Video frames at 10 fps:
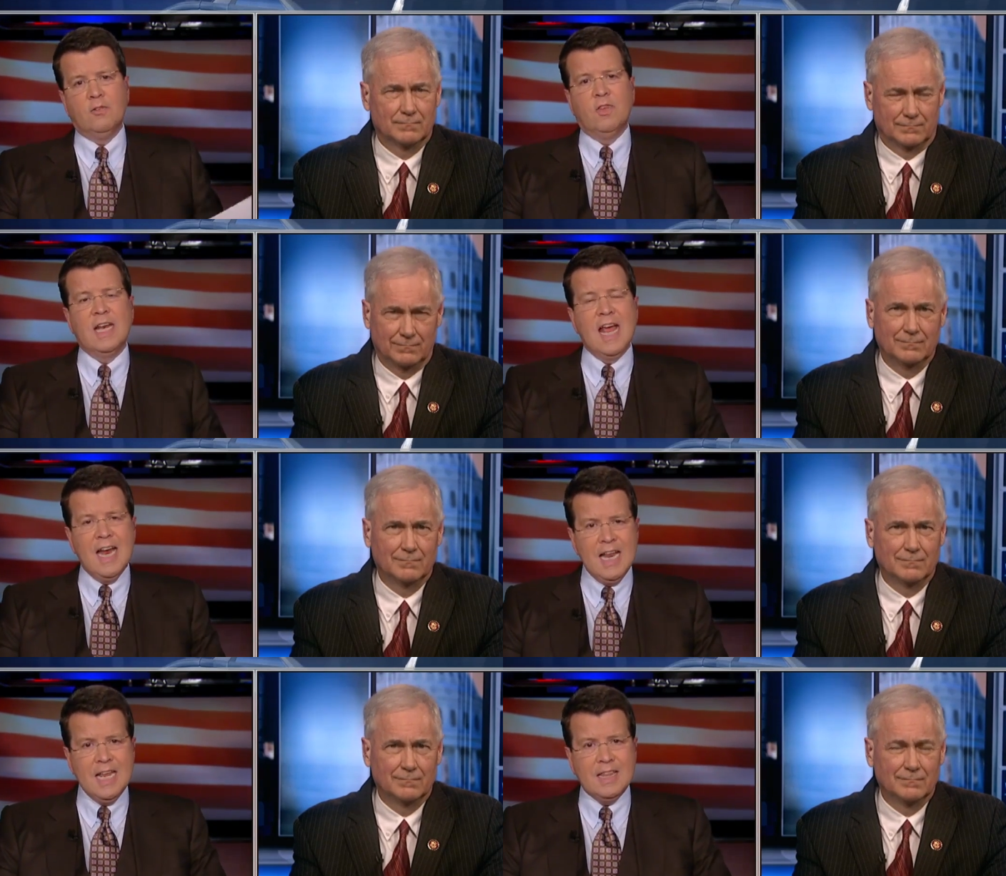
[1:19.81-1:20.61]
Speaker 1: Did
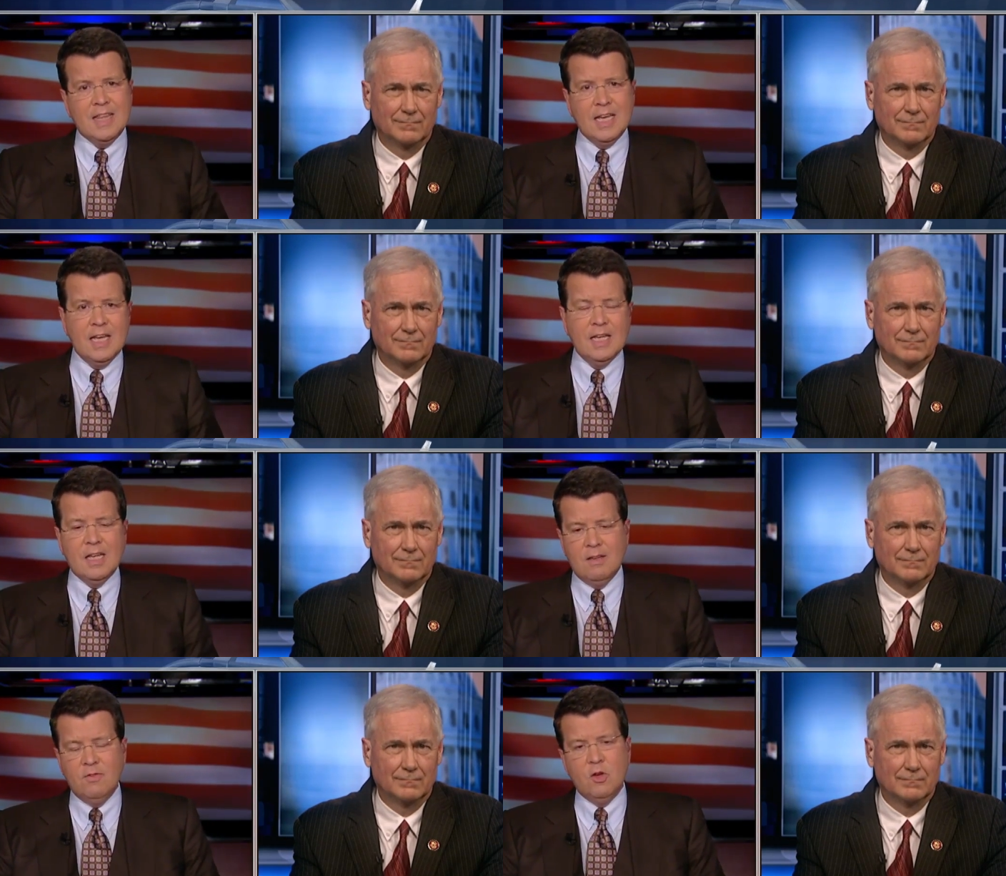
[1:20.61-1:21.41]
anything
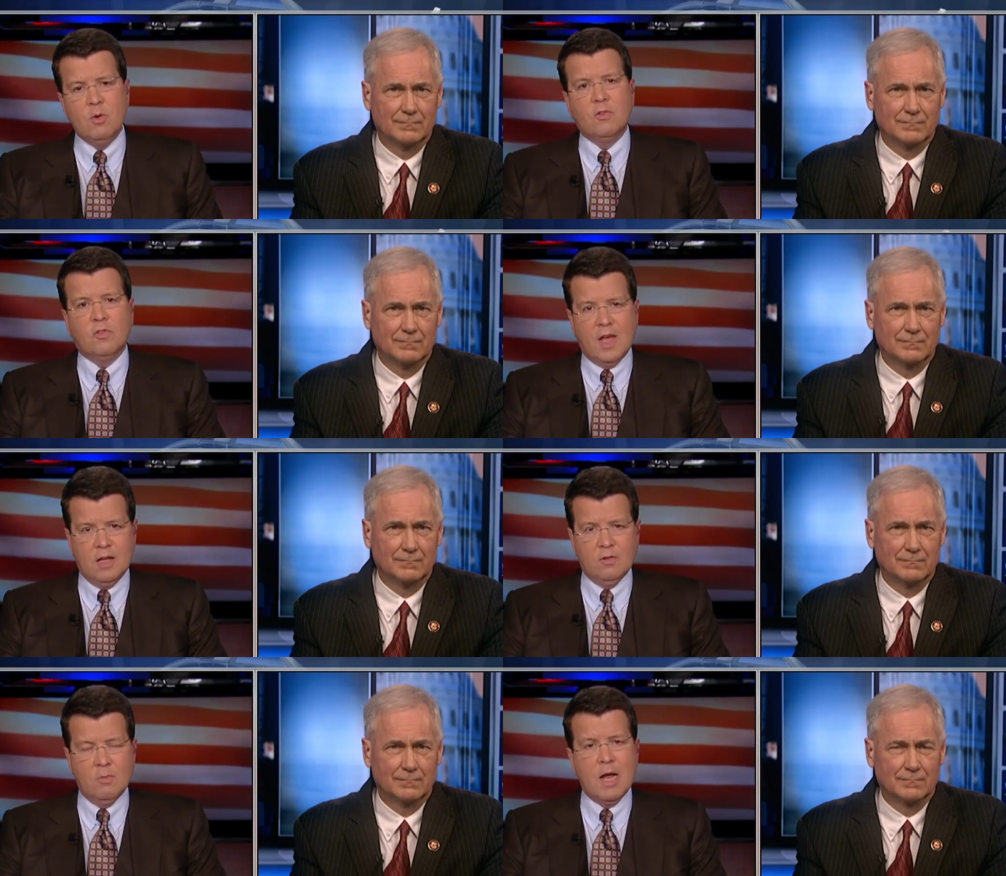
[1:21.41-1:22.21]
give you a
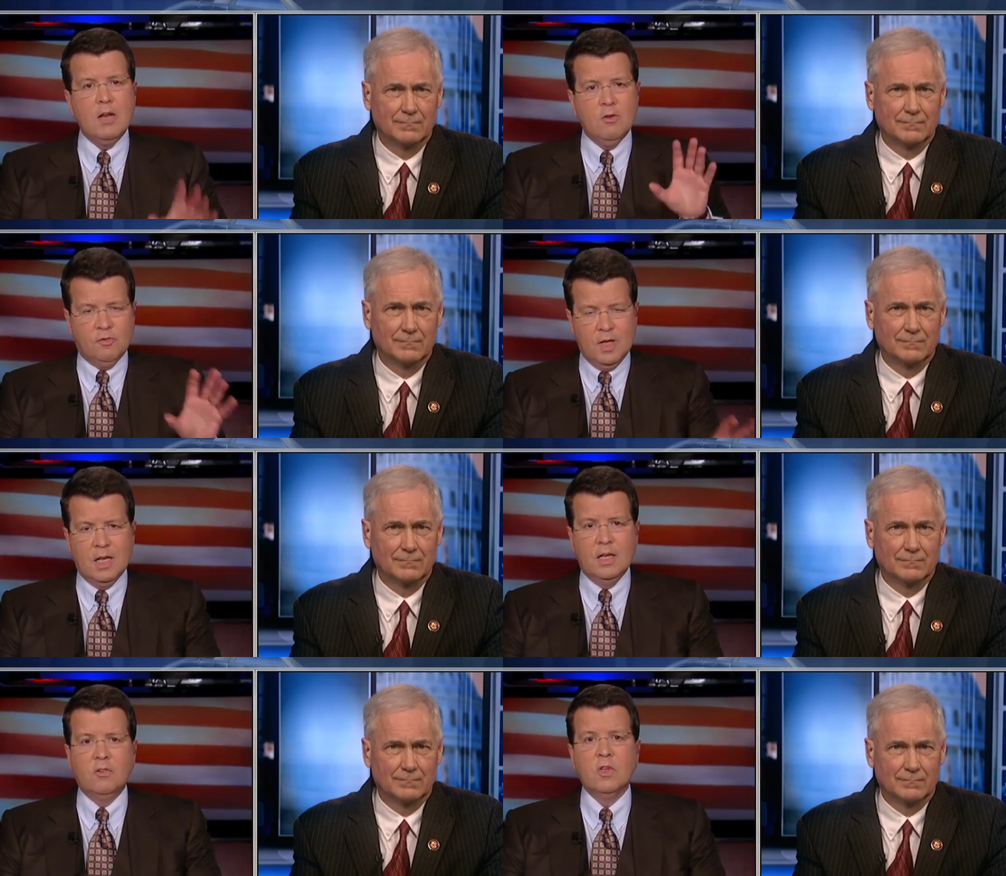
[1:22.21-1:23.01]
sense, no matter your
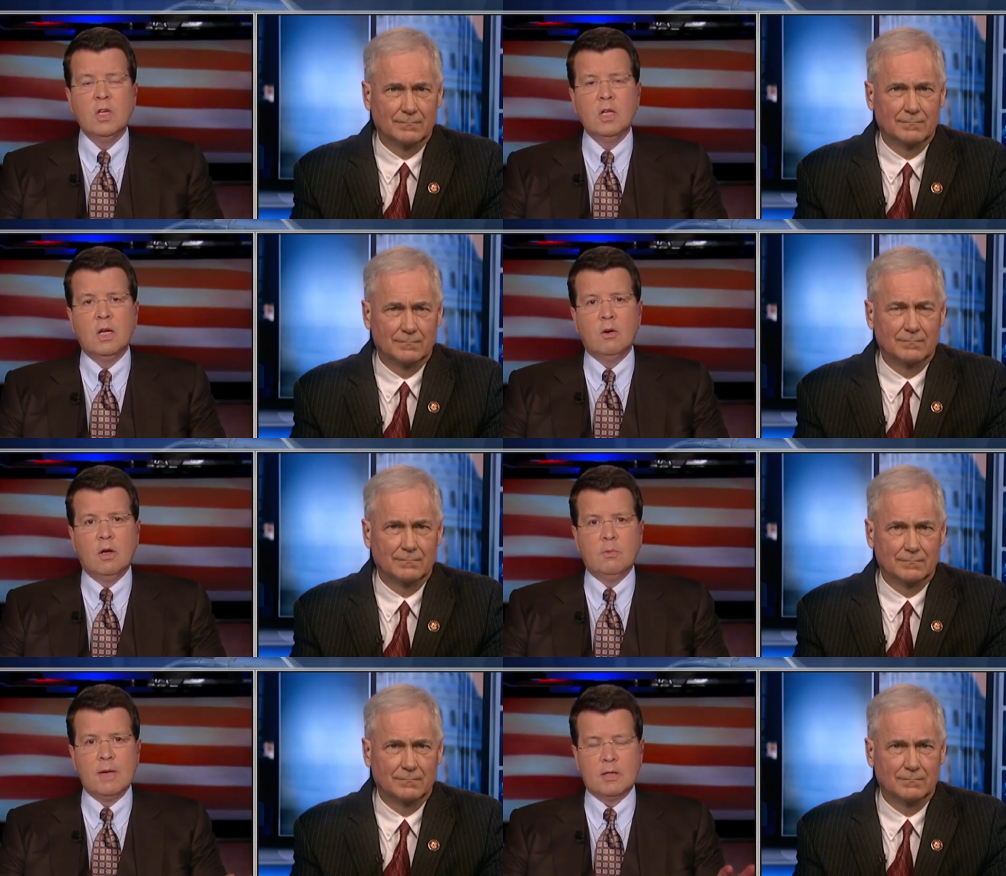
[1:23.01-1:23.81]
feelings
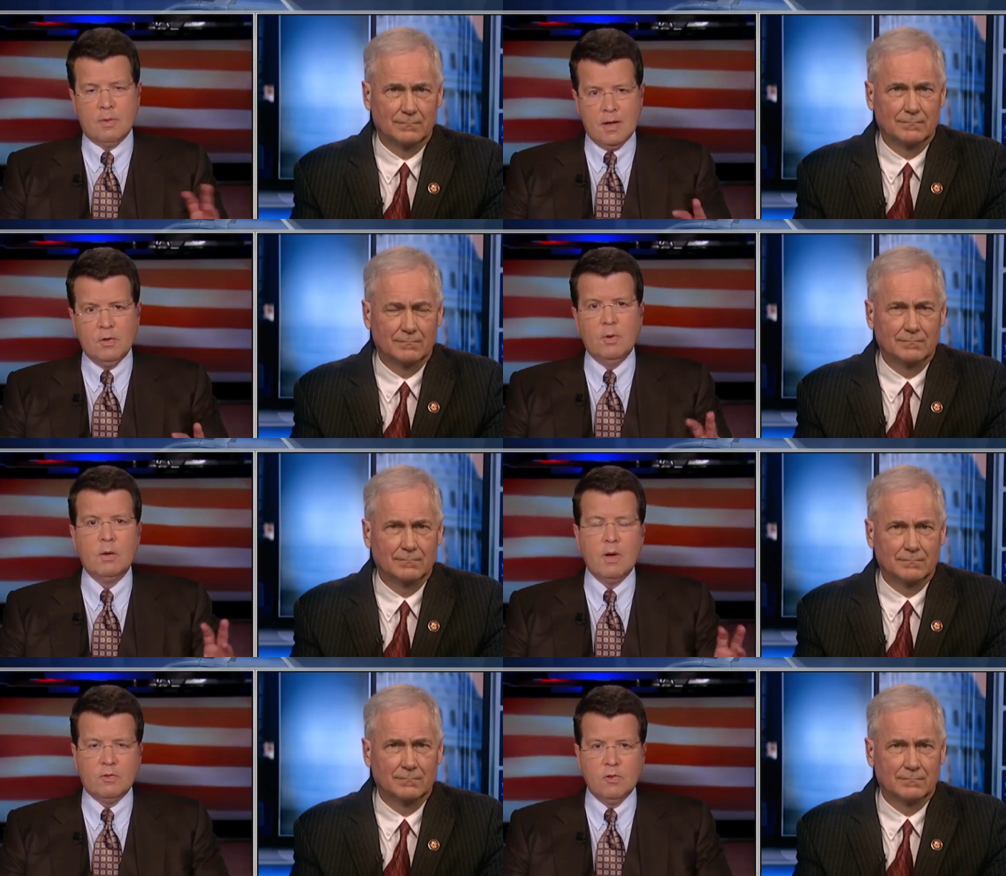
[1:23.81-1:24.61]
about the president, what he
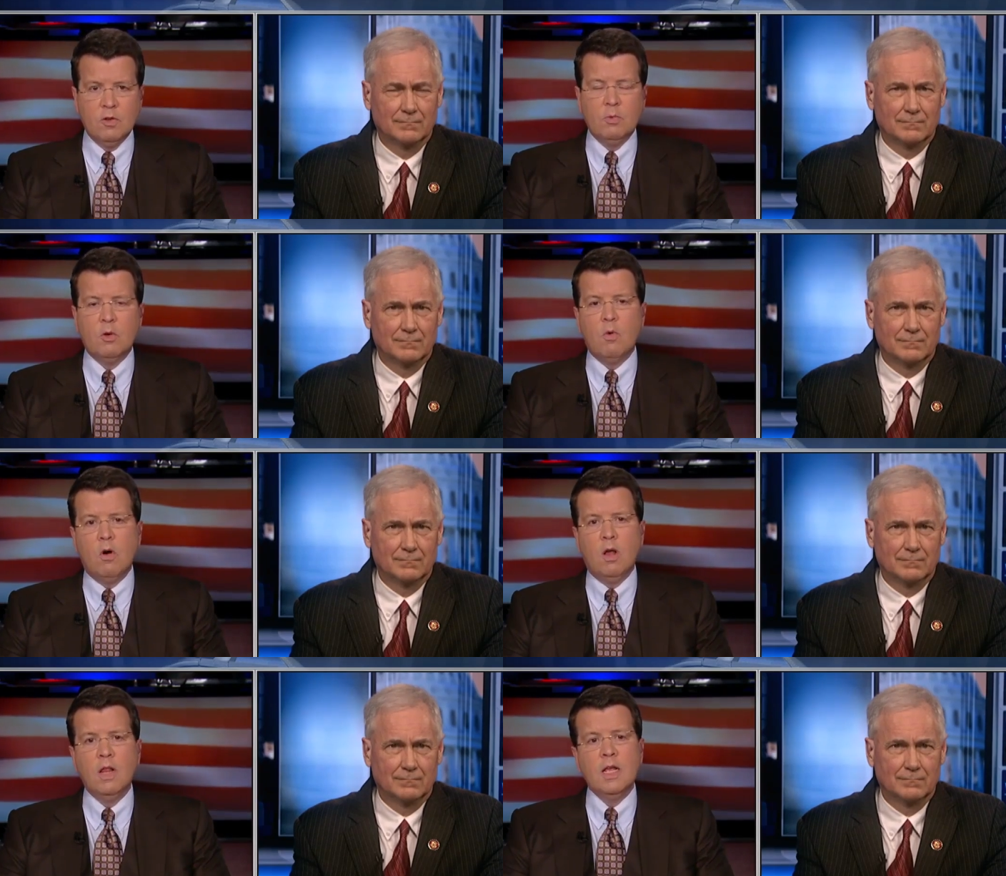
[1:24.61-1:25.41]
wants to do with the
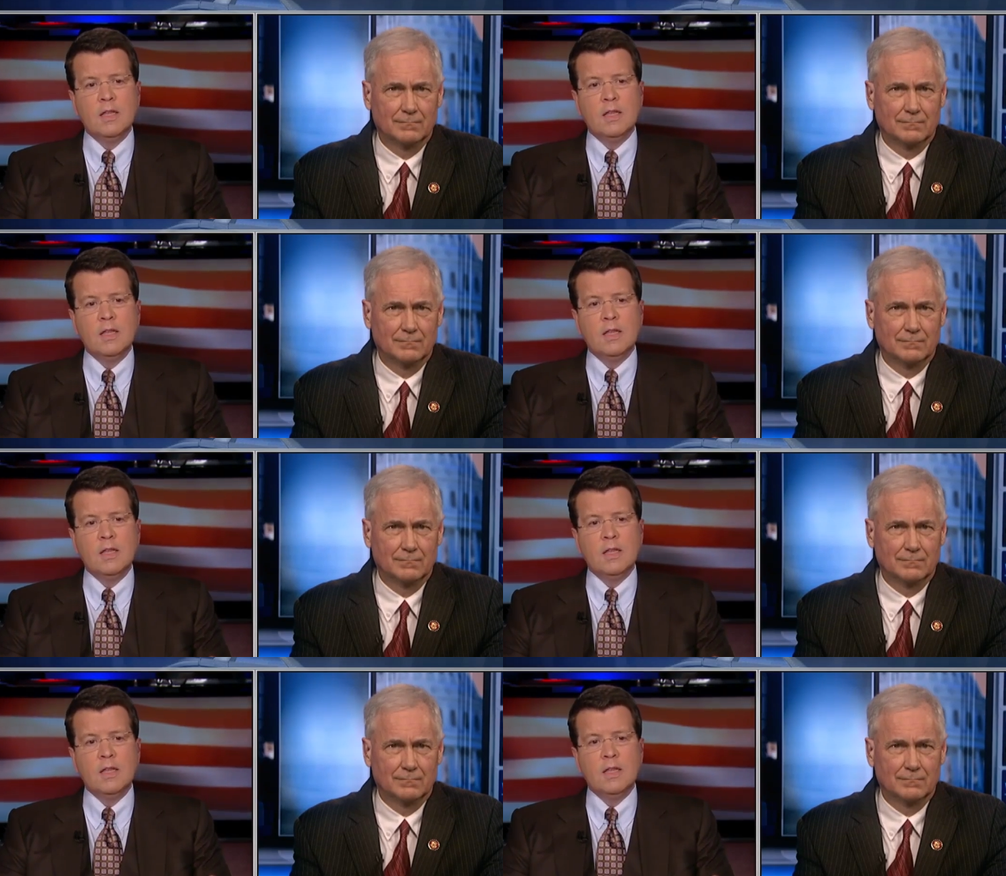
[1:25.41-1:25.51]
wall,